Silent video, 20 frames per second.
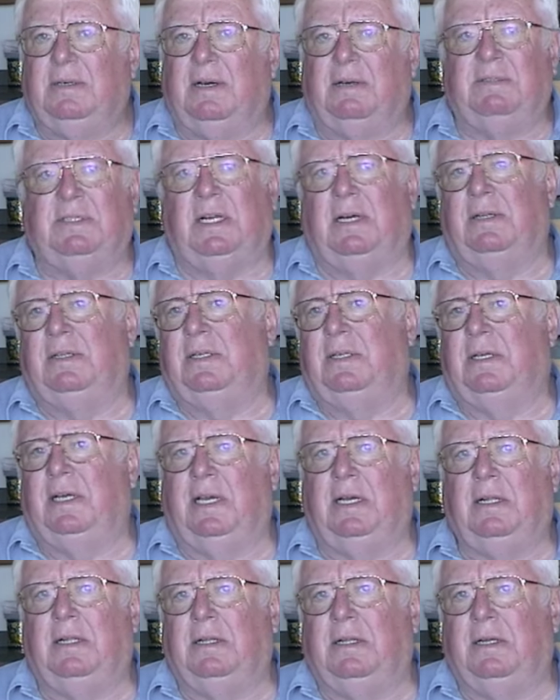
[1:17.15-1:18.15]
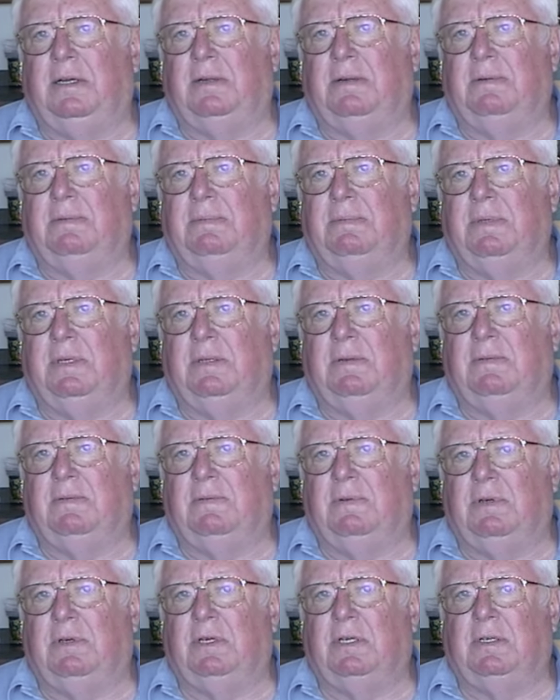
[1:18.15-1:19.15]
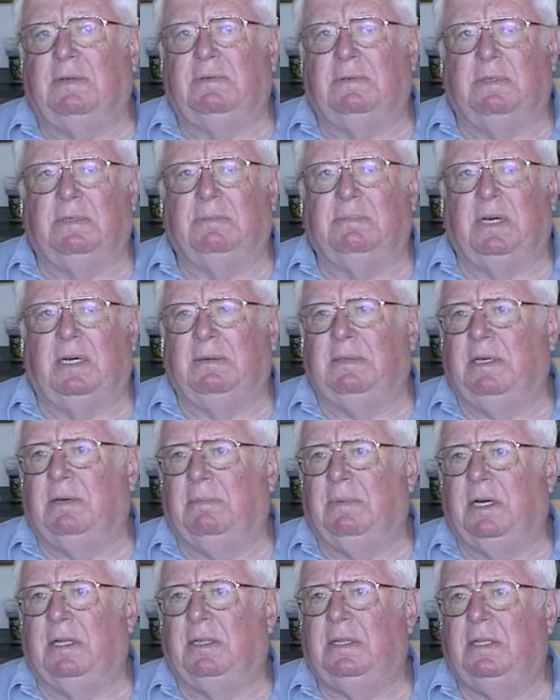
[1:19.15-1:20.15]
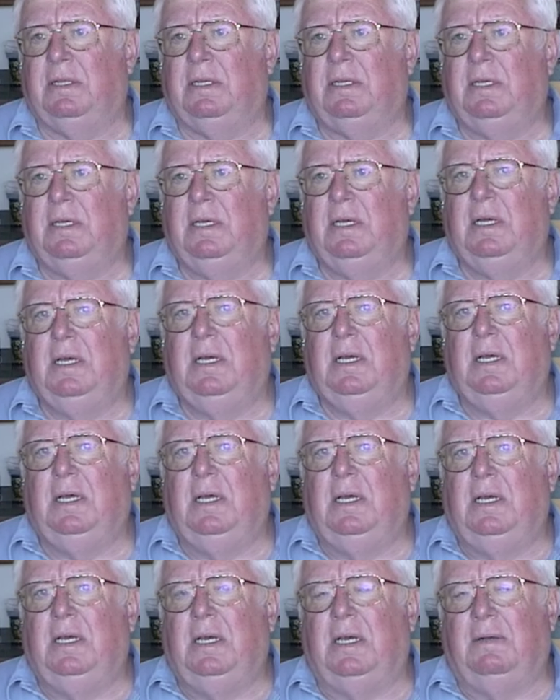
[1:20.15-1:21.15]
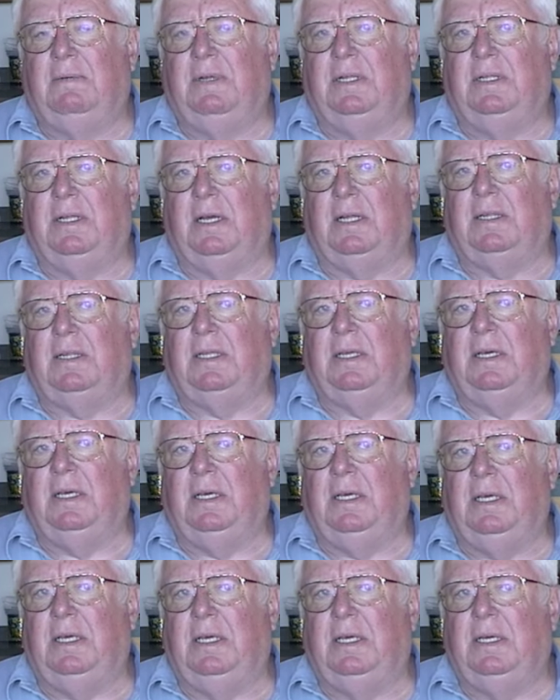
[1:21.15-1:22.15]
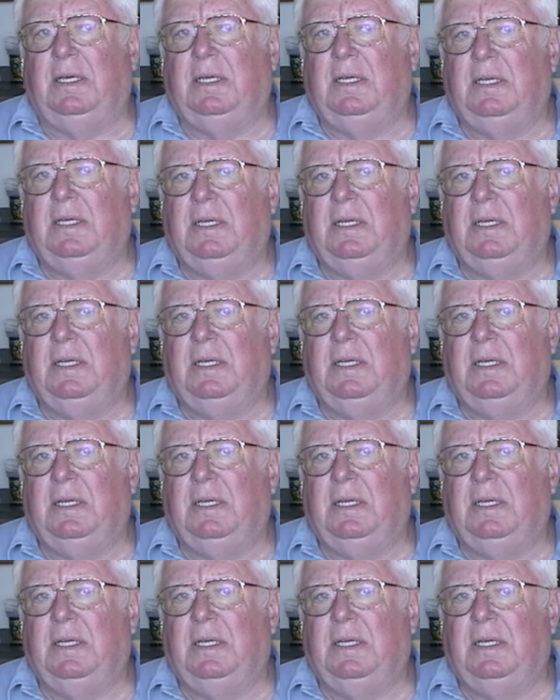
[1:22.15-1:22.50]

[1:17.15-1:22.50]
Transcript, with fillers: So I was down to Eglin there in Florida for probably a month, and we take the